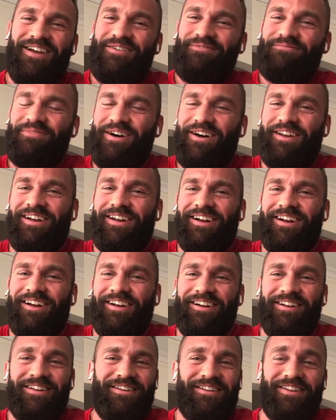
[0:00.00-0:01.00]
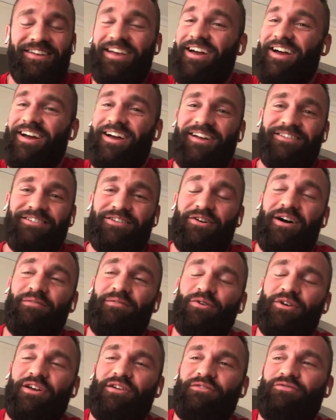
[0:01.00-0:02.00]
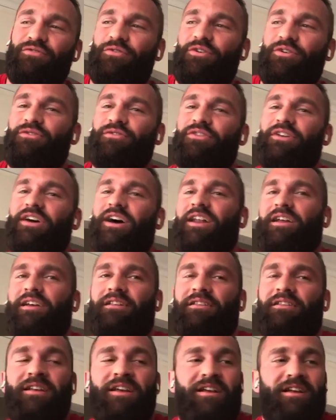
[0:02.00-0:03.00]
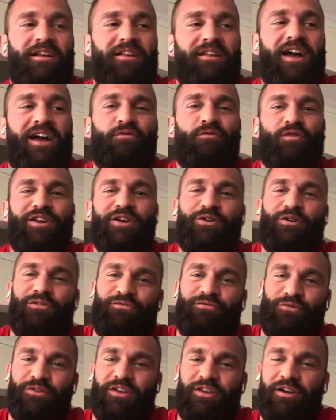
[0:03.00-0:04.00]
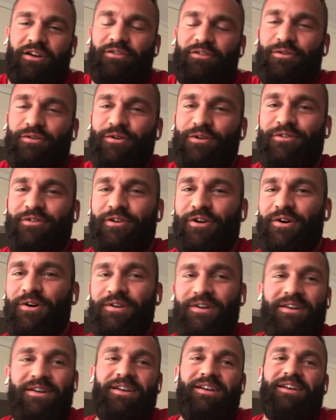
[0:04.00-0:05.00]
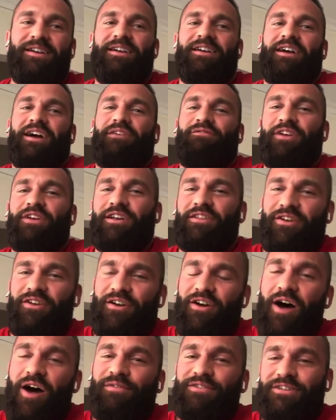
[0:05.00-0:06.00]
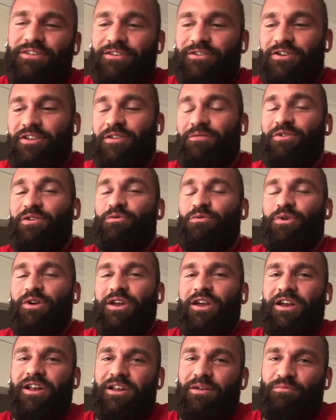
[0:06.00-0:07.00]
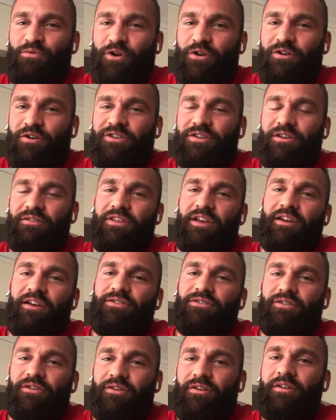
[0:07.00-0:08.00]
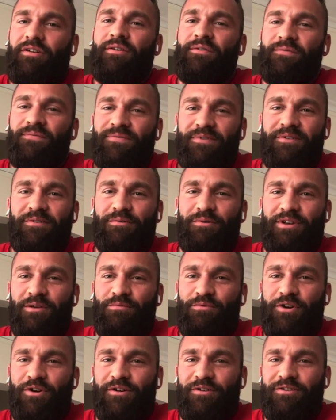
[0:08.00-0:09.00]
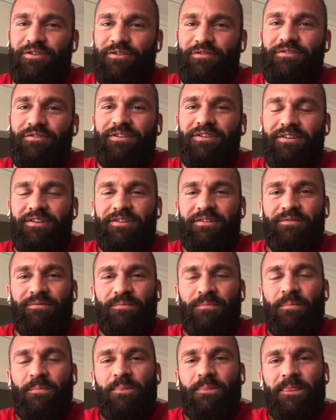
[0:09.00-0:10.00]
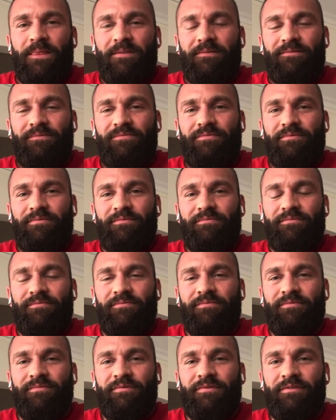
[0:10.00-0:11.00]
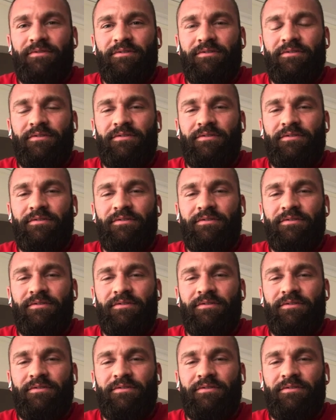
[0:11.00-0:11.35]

But uh, yeah, so I'm looking forward to that, and they have really good food here too. So yeah, I think the off season is going to be really productive next year. Ser Serge Nubret, who was also from uh, France, used to